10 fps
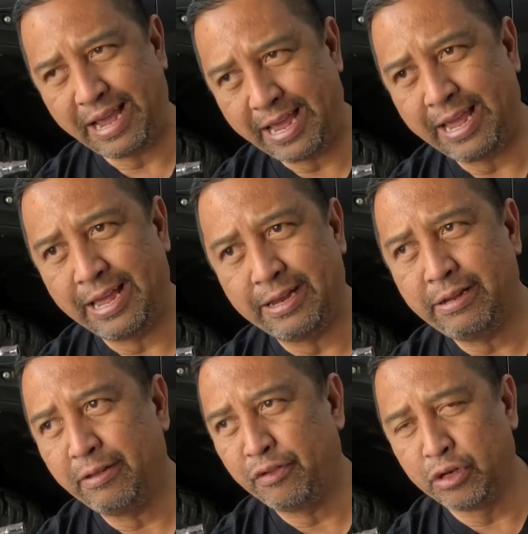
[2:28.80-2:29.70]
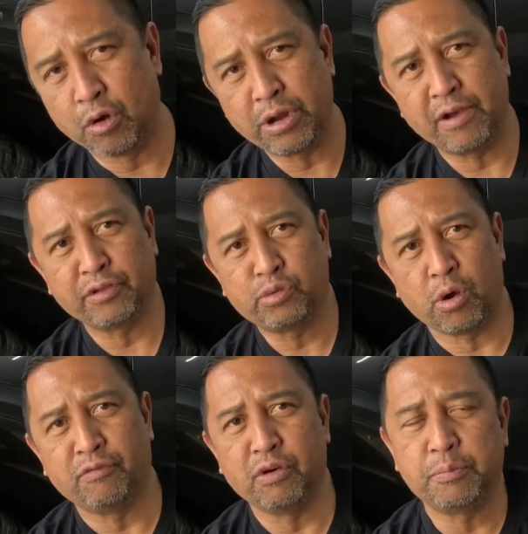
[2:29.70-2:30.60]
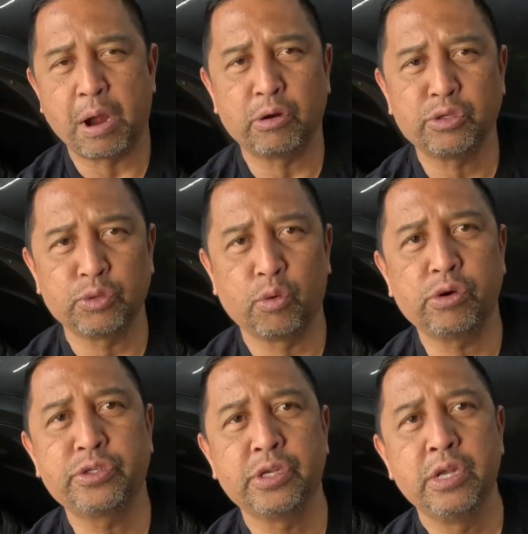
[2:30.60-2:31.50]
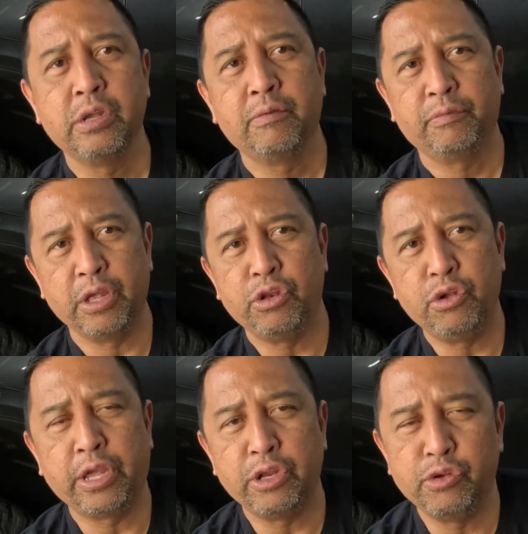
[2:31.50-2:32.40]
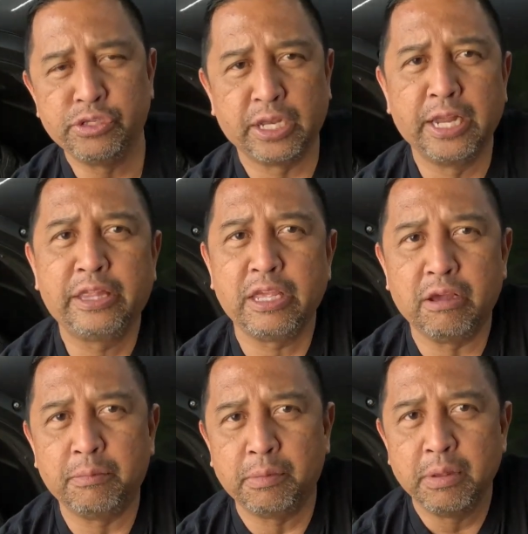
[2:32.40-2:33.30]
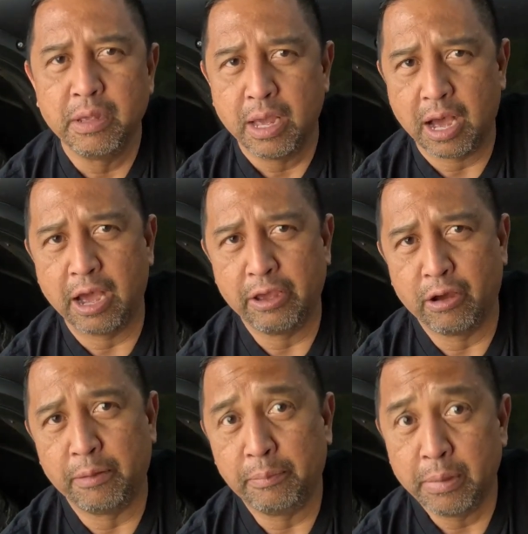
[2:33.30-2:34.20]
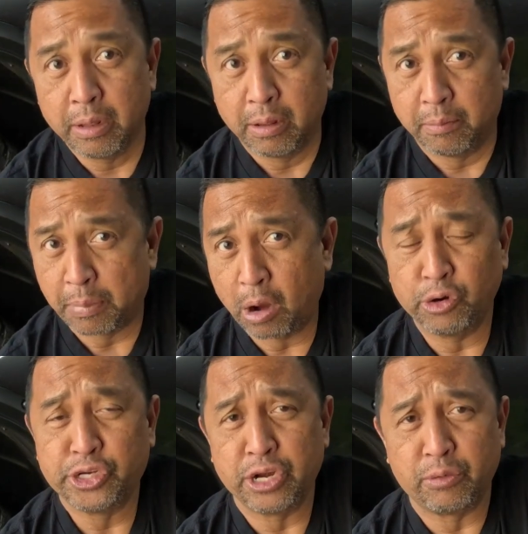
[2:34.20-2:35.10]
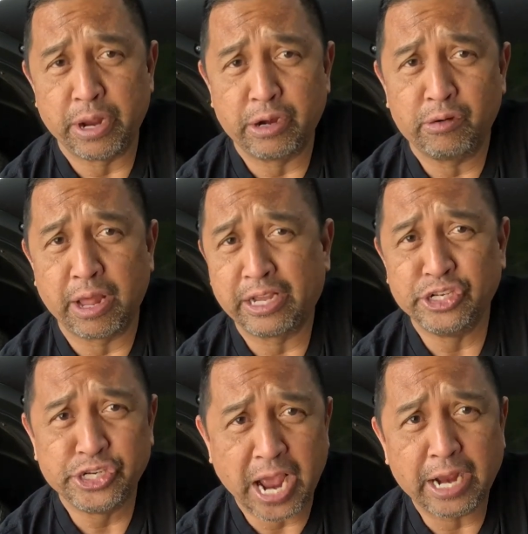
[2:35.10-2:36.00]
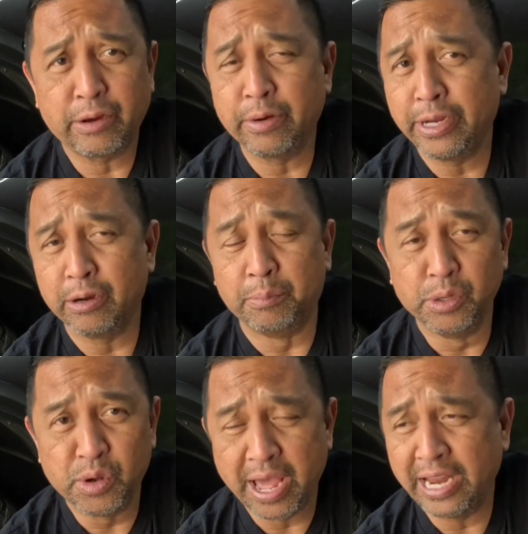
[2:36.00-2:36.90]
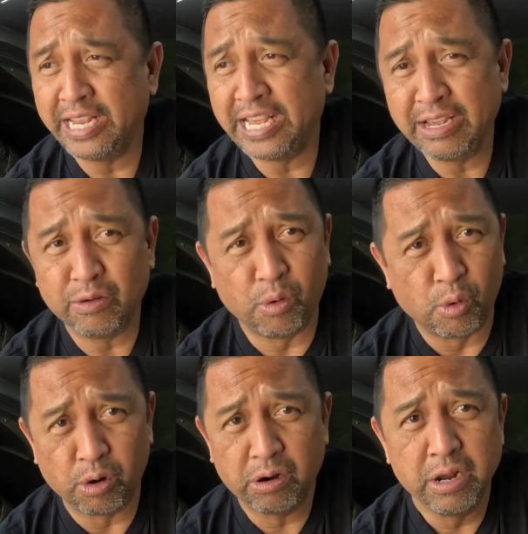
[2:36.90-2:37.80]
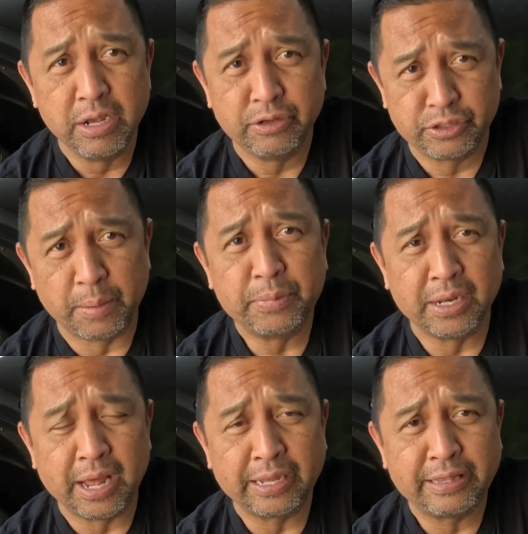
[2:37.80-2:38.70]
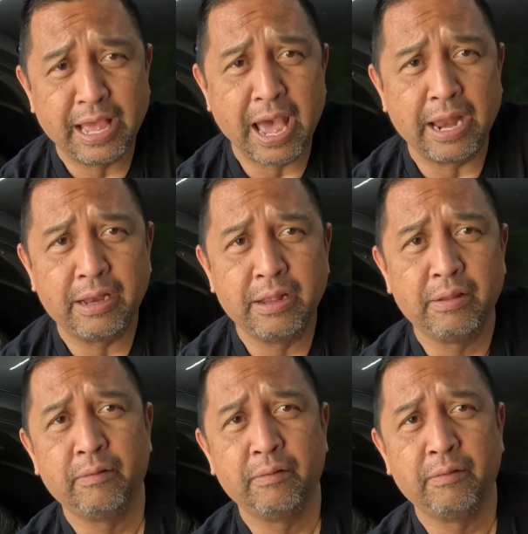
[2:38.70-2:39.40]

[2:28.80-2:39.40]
And if you don't have a 12 volt power source, then you can use a lithium ion power generator like a Jackery or Bluetti or something like that.